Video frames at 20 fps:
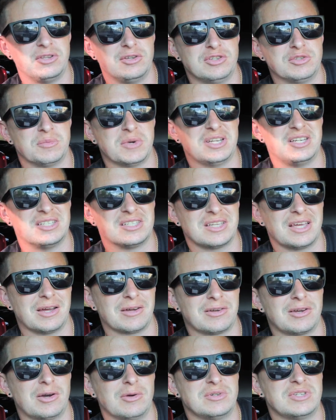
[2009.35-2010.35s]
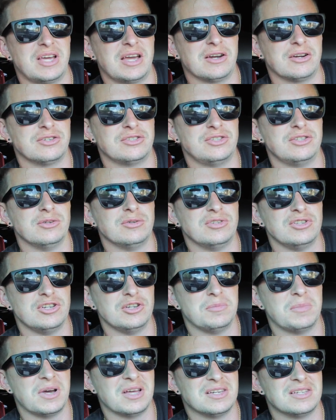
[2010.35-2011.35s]
Use my discount code
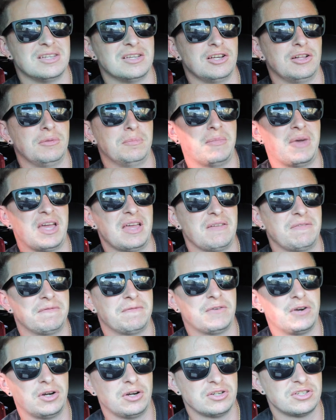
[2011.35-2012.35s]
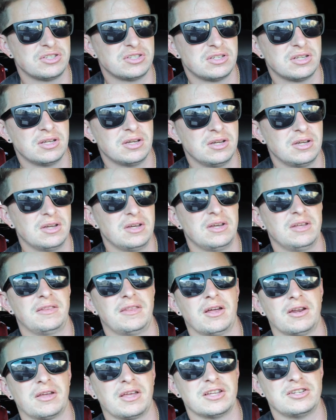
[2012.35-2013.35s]
TannersYouTube until May 1st.
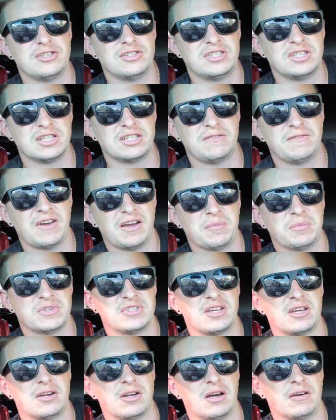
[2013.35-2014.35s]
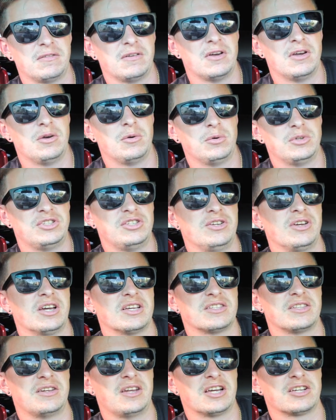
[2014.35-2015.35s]
That'll get you 65% off. We'll see you
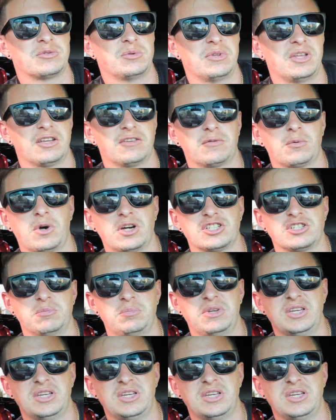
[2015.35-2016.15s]
guys in the next one. Thanks for watching.